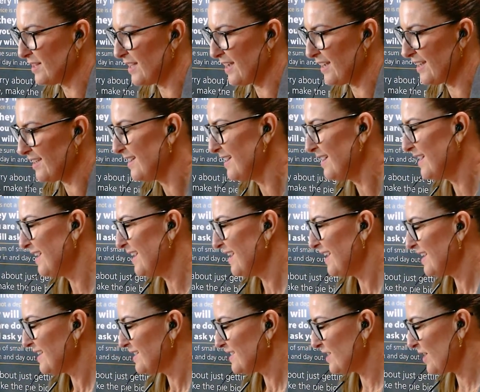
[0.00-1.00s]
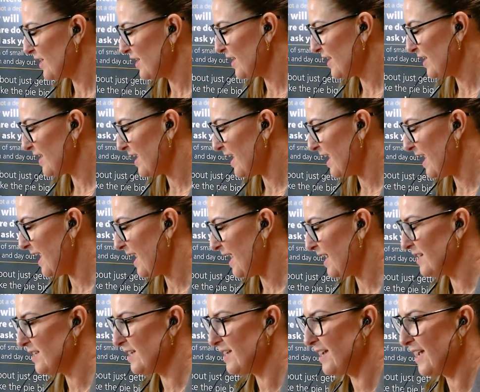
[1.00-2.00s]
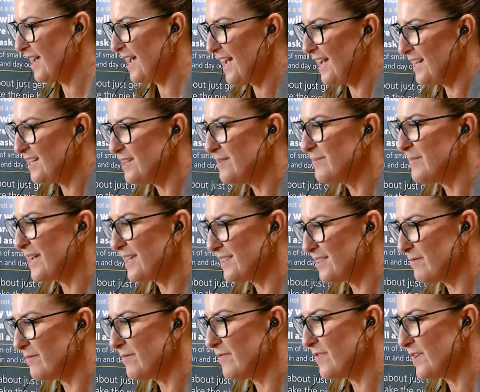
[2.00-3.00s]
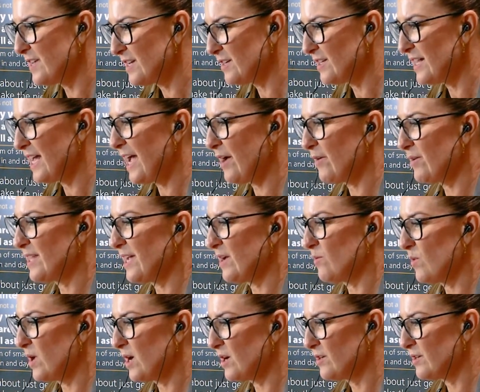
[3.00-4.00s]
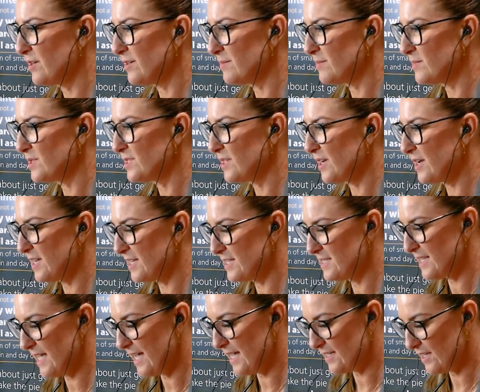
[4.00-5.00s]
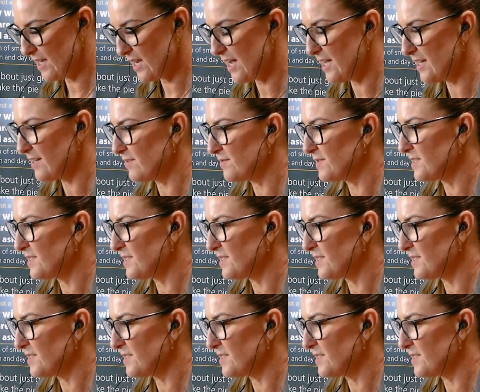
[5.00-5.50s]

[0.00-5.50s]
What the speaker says: they? Mm-hmm. So how do you make them feel? How are they welcomed? So is that kind of